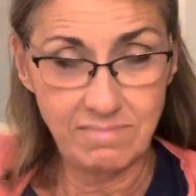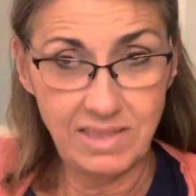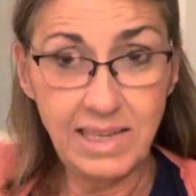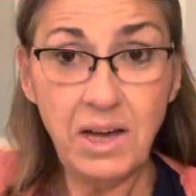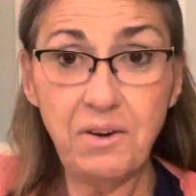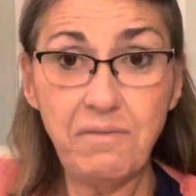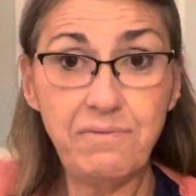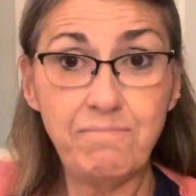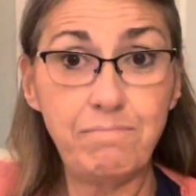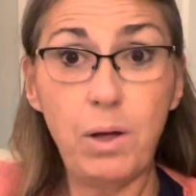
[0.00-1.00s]
thing on a
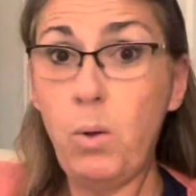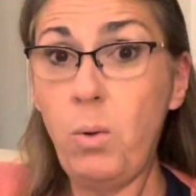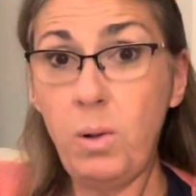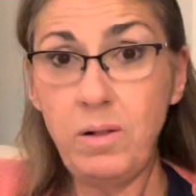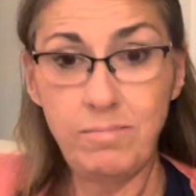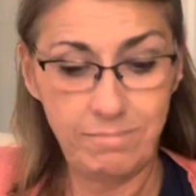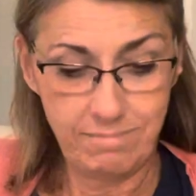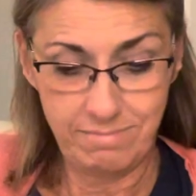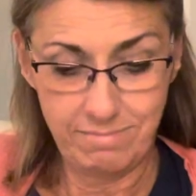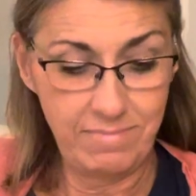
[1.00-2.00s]
pole,
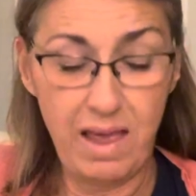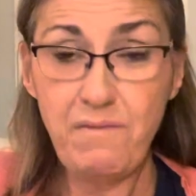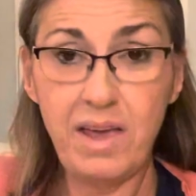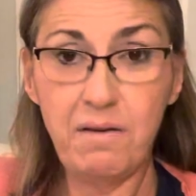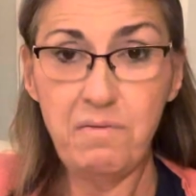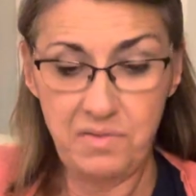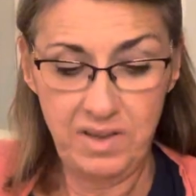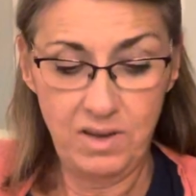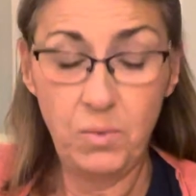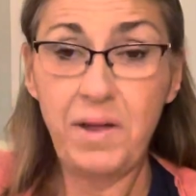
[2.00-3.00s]
FF
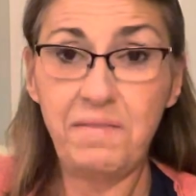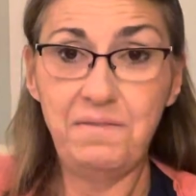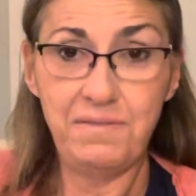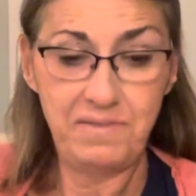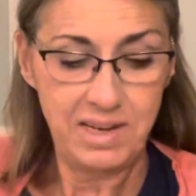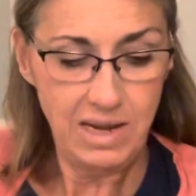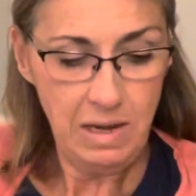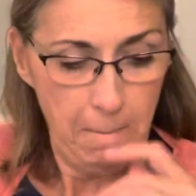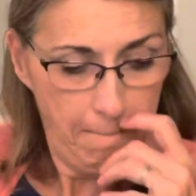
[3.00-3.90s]
150.